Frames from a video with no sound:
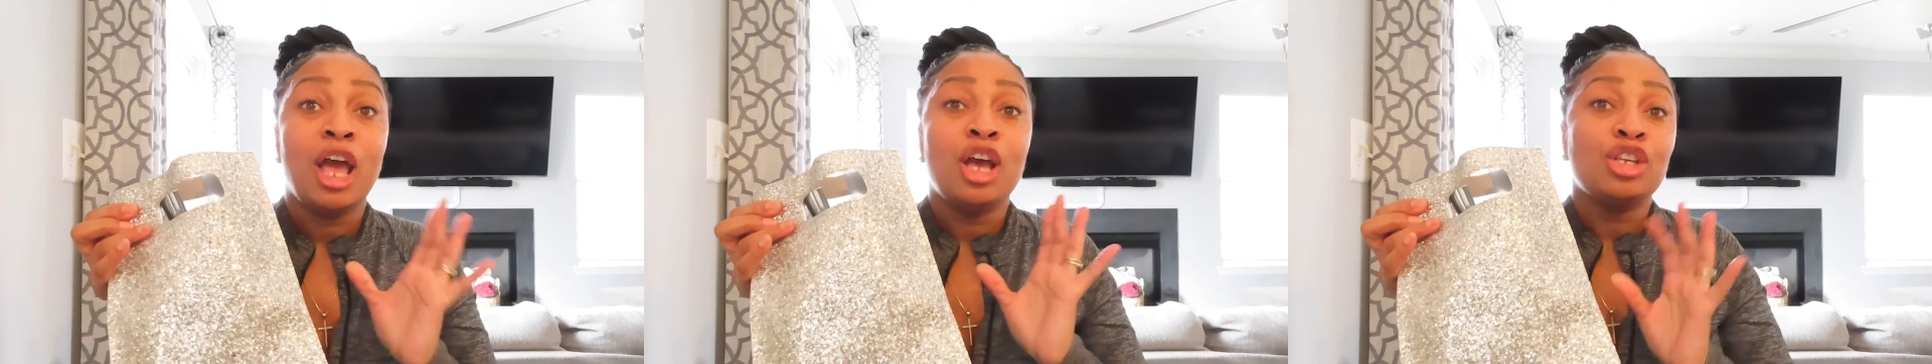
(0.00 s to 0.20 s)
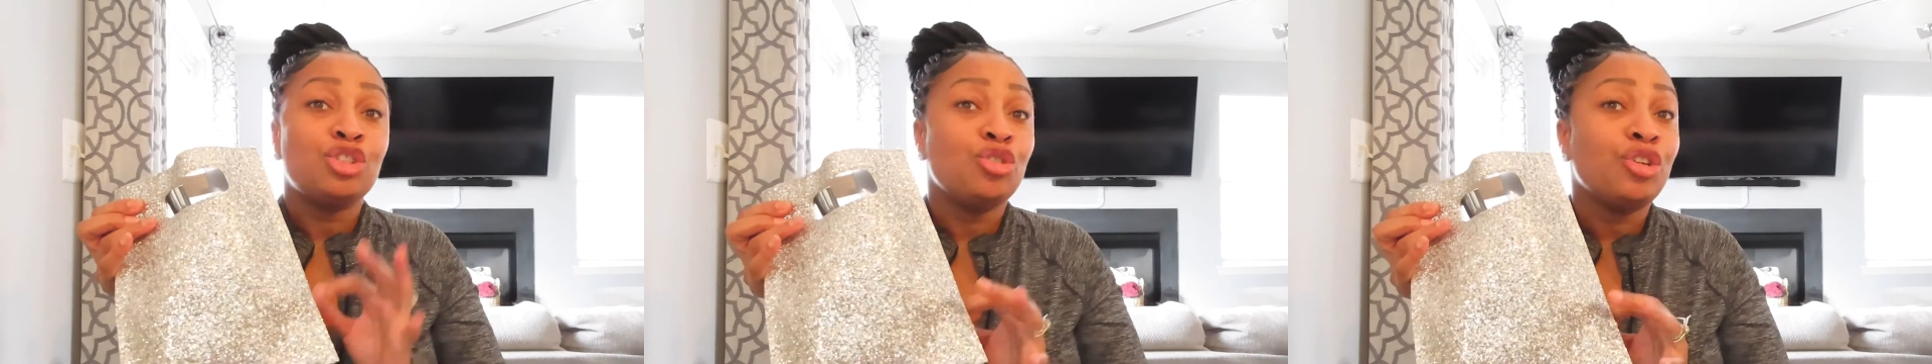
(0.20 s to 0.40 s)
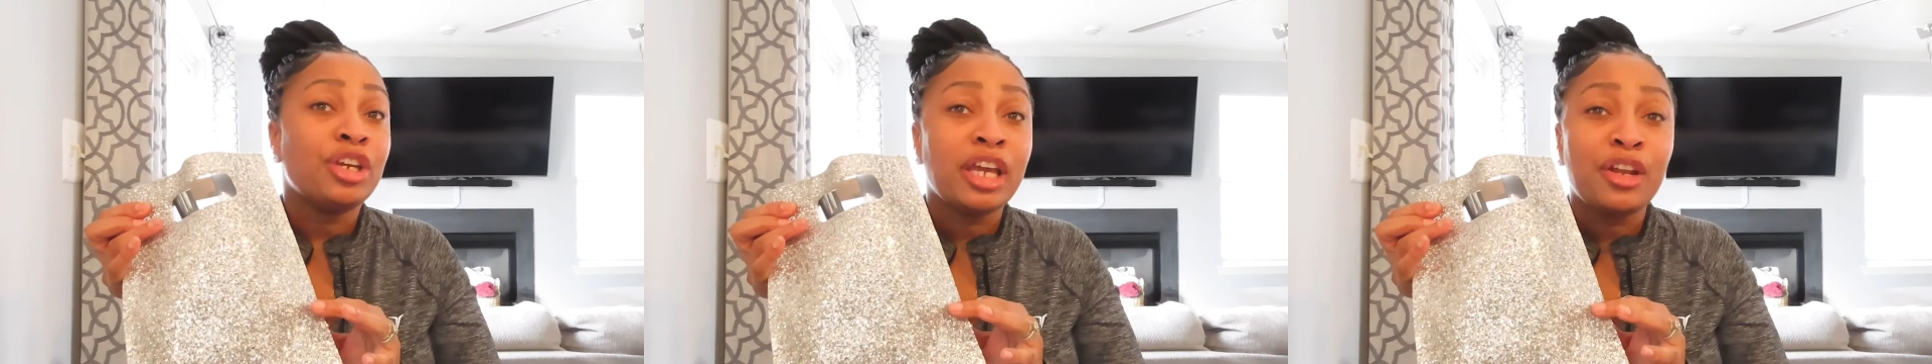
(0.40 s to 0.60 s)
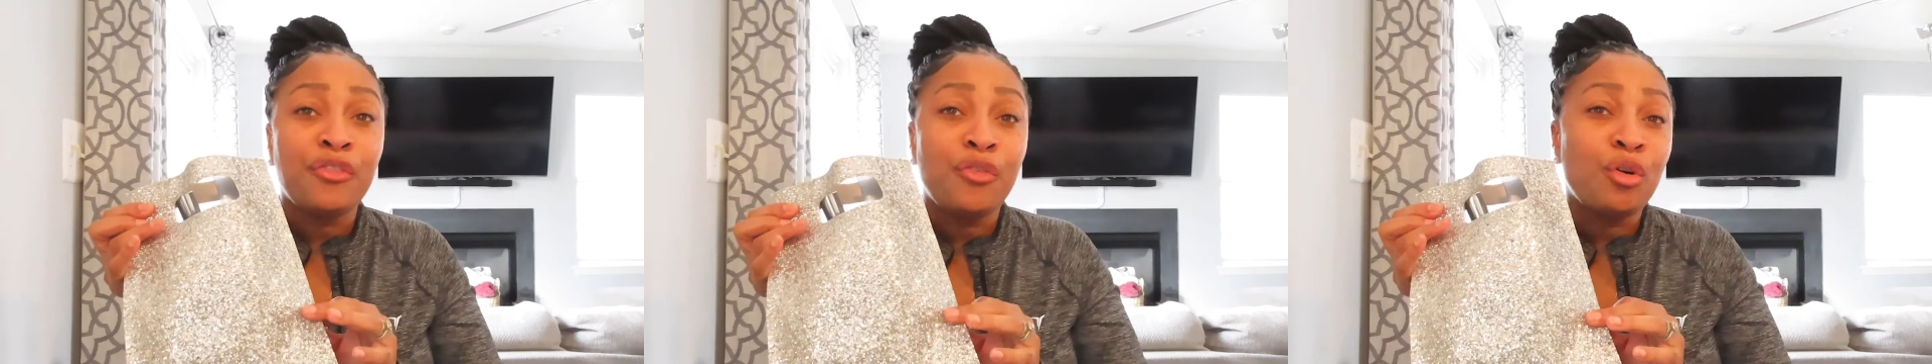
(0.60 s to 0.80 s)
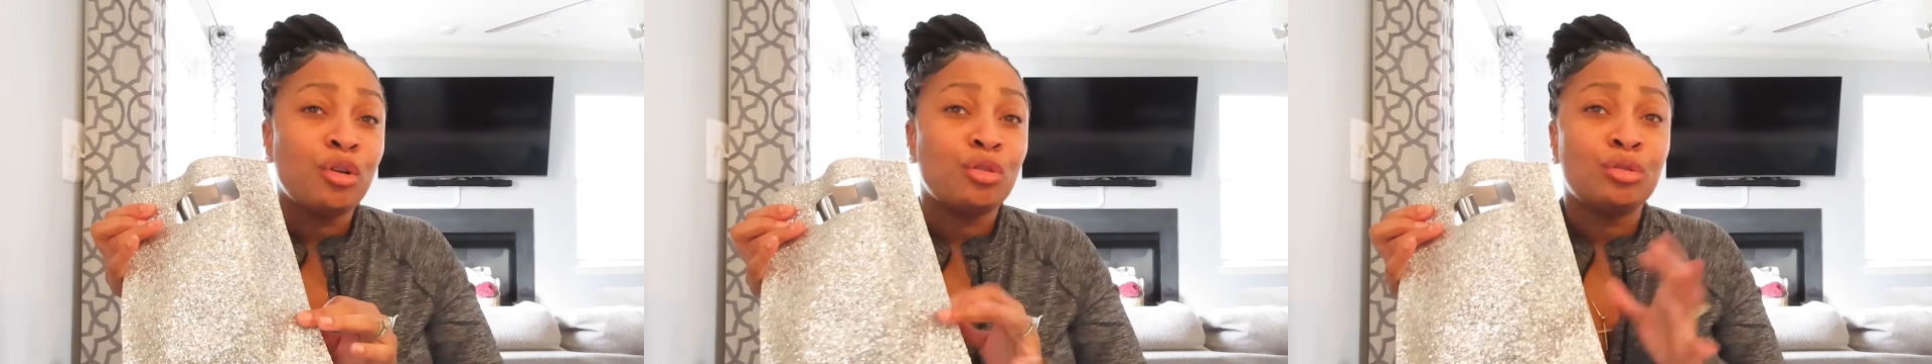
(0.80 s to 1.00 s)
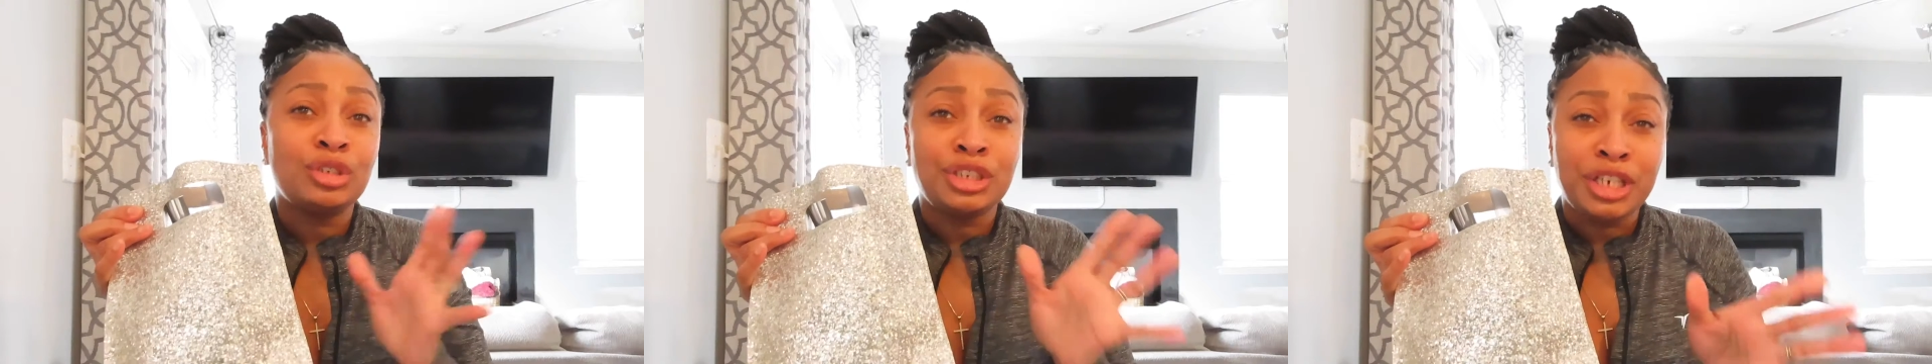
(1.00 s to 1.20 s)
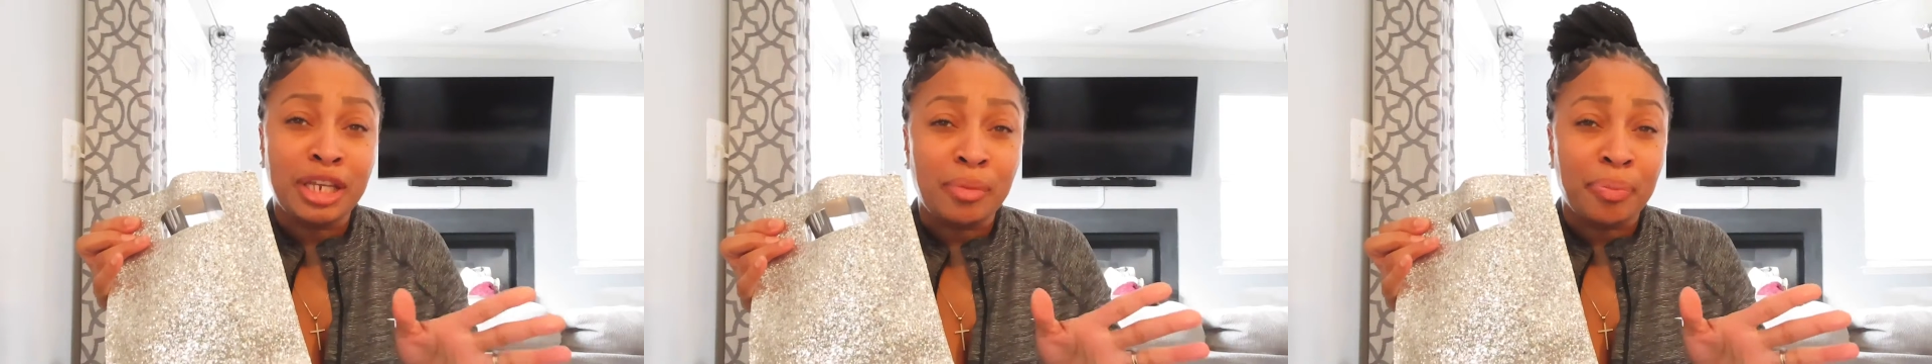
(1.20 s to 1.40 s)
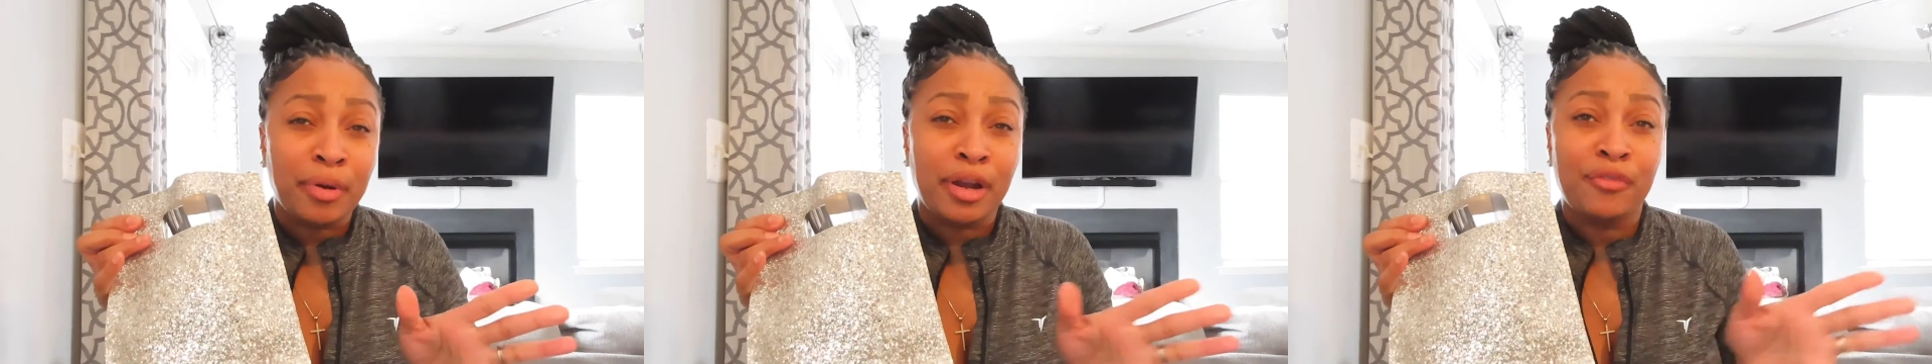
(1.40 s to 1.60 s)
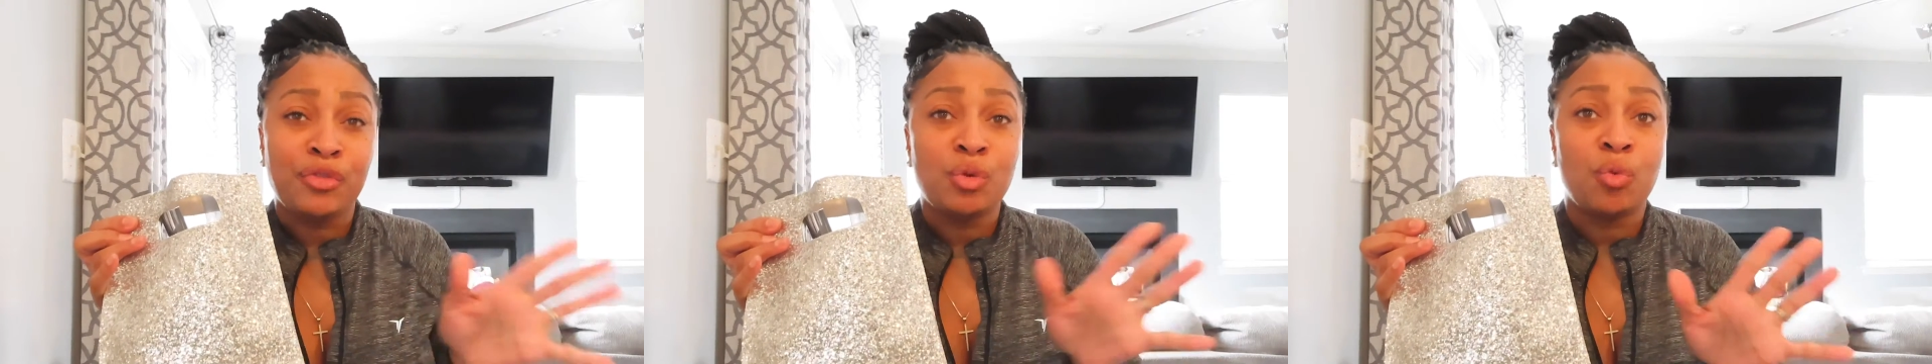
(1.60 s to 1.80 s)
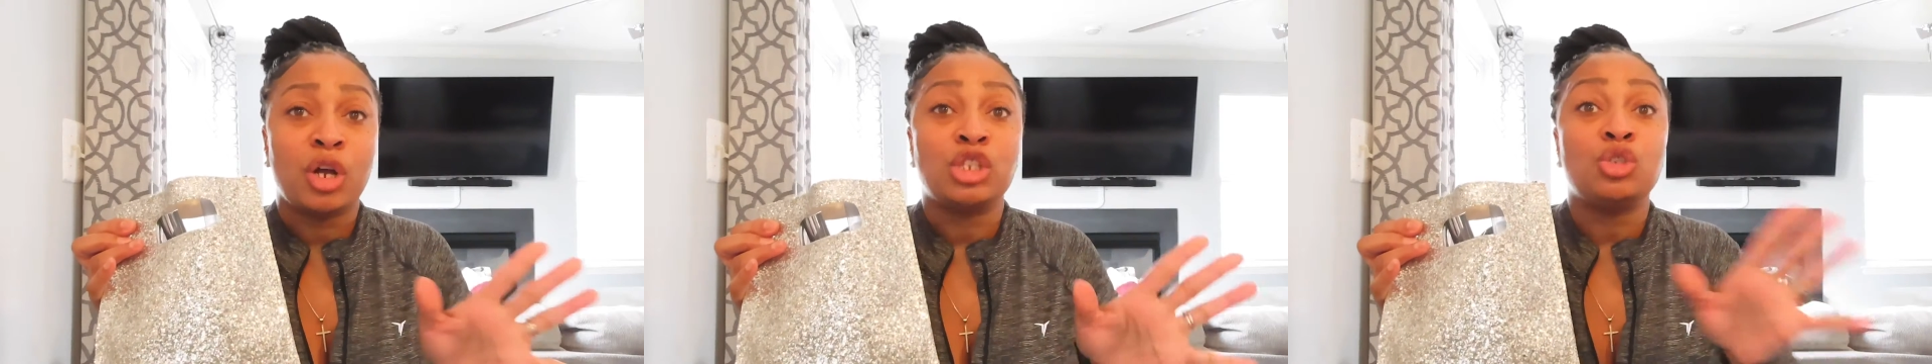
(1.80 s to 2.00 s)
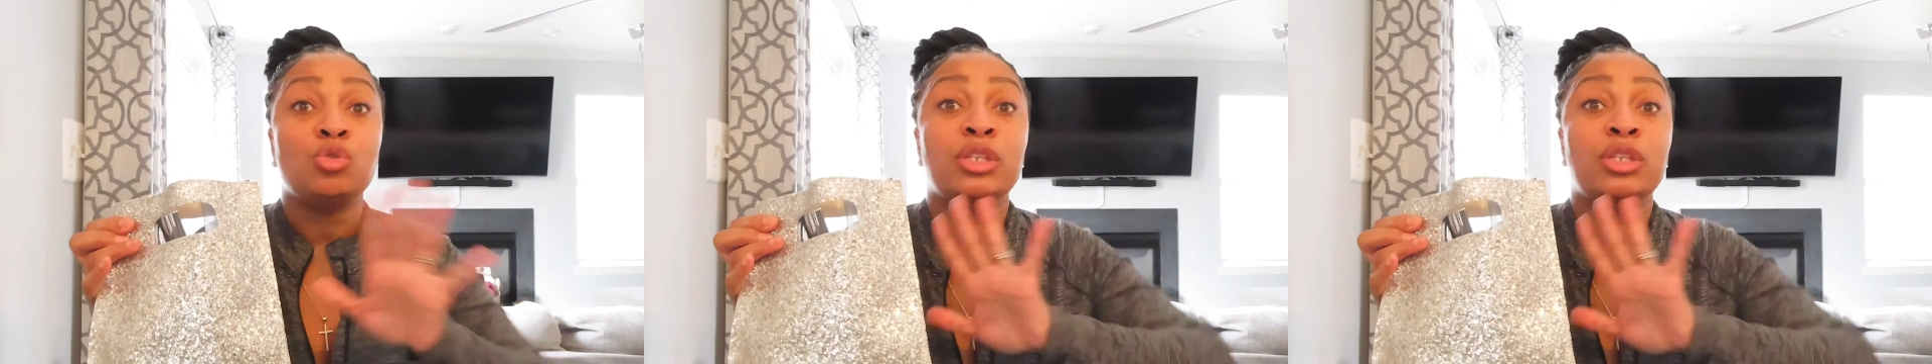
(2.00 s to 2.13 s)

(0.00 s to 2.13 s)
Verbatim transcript: so you can get it for a little cheaper if you want to.